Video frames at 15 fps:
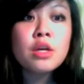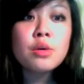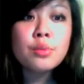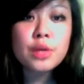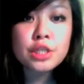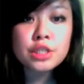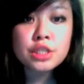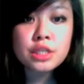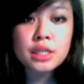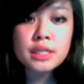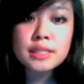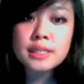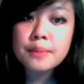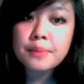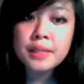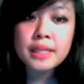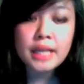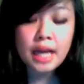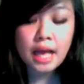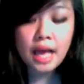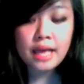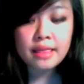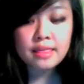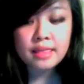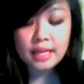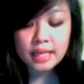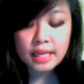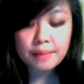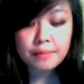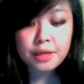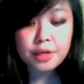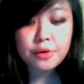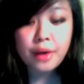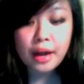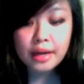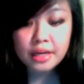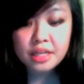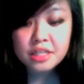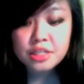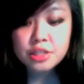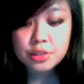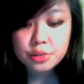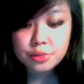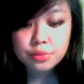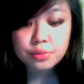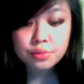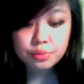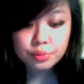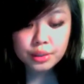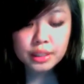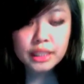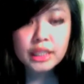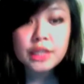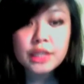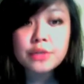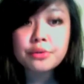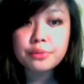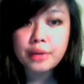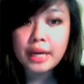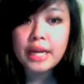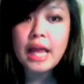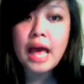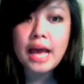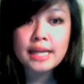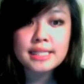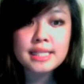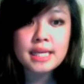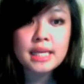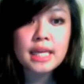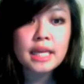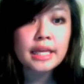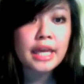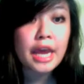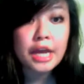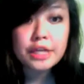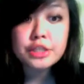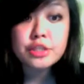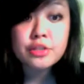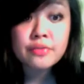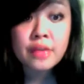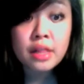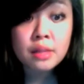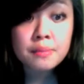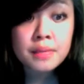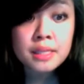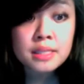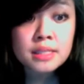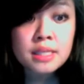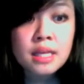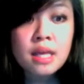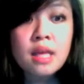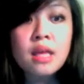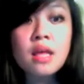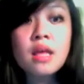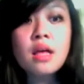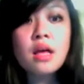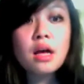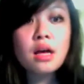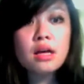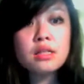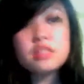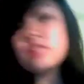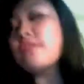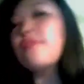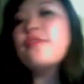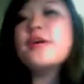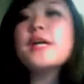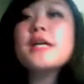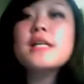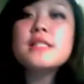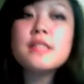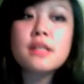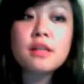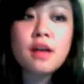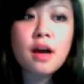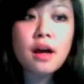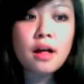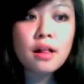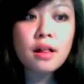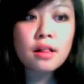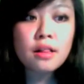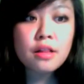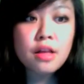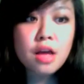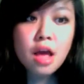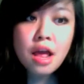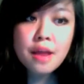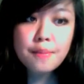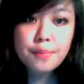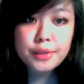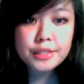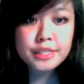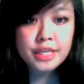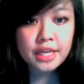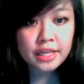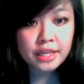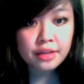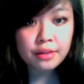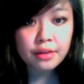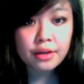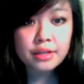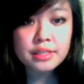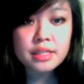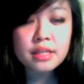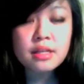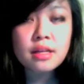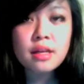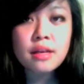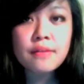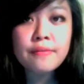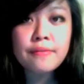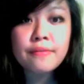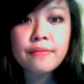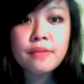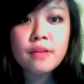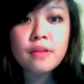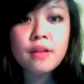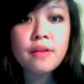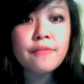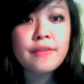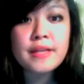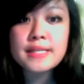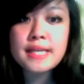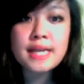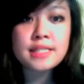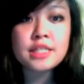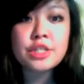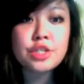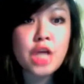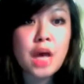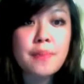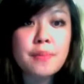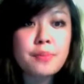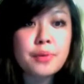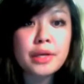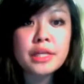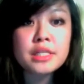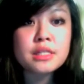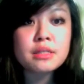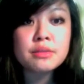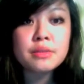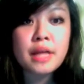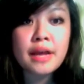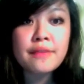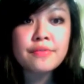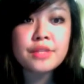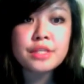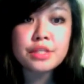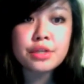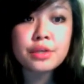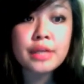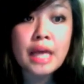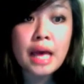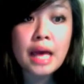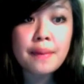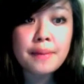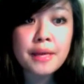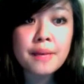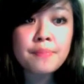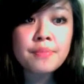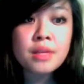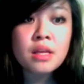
which is something that I think can be accredited to really great acting and character development. Sofia Takal, in particular, did a fantastic job in bringing to life this girl Gabby.